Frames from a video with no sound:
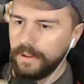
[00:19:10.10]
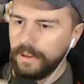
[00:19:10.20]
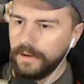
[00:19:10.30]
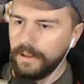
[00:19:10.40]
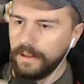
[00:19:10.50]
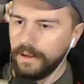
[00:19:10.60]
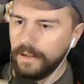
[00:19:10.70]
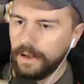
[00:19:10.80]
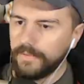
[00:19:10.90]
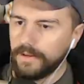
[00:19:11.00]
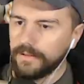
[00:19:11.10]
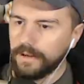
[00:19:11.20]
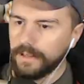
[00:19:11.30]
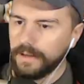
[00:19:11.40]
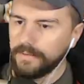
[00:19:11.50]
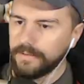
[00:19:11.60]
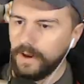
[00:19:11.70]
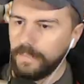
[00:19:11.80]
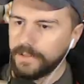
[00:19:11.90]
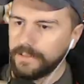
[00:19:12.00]
And now I've got Dark Elves
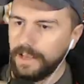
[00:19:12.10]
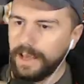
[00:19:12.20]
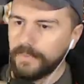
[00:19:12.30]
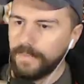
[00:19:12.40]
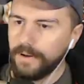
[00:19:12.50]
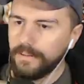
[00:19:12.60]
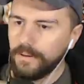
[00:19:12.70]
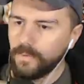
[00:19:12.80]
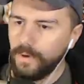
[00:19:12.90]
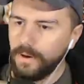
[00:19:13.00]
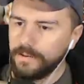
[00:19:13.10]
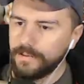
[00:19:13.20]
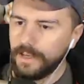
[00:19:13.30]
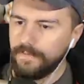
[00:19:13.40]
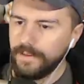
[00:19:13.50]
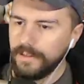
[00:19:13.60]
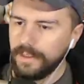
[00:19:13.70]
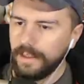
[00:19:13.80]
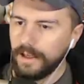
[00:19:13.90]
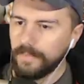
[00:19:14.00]
on my stack. But those walls, I feel
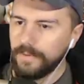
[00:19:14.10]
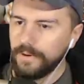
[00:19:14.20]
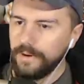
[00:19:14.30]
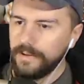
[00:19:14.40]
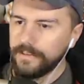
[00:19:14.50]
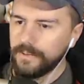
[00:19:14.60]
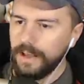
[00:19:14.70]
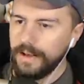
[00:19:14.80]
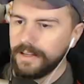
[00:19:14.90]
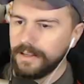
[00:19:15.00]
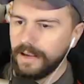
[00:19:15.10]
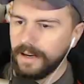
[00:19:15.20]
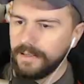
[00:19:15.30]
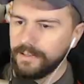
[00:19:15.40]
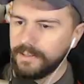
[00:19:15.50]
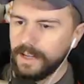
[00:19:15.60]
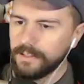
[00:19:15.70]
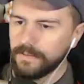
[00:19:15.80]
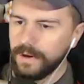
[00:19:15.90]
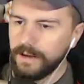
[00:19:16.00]
like they help. So now I can kind of just
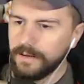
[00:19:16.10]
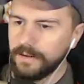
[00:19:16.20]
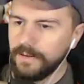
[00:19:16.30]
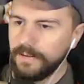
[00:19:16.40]
dance around